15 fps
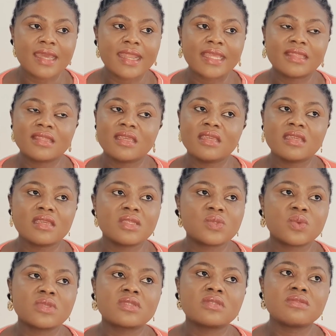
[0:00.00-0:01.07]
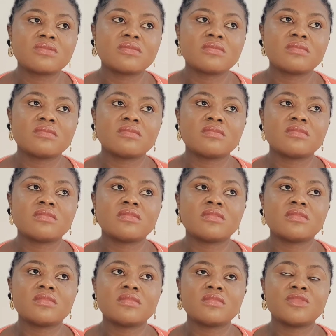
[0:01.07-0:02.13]
And I think it wasn't
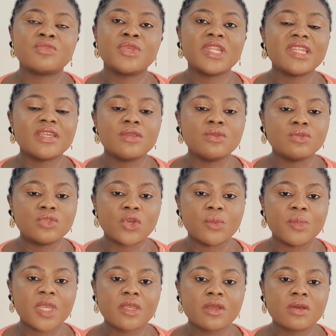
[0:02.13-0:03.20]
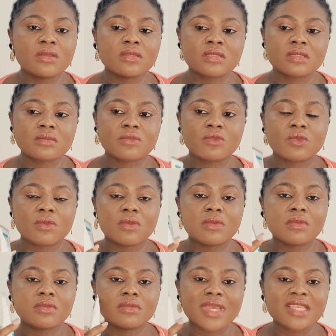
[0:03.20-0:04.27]
really good on me, because
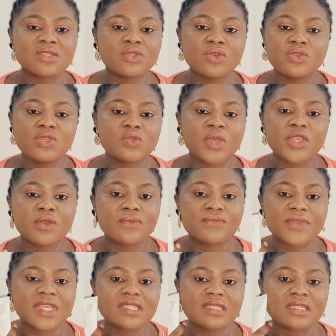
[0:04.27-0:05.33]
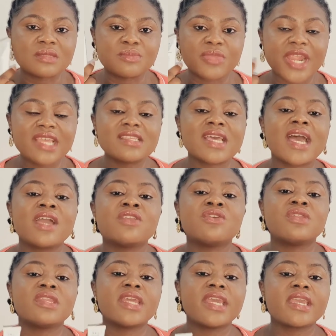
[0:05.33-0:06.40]
there's no use when your face is brighter and
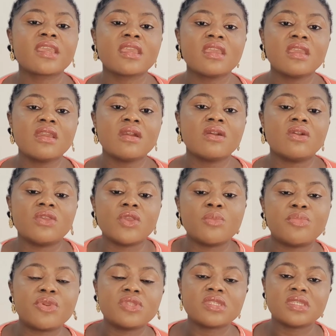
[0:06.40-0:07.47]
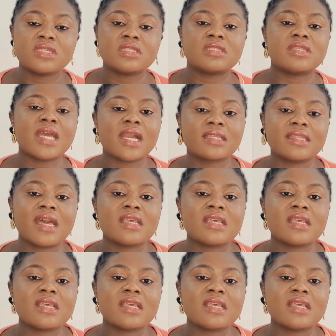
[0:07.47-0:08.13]
your neck or your body is dark.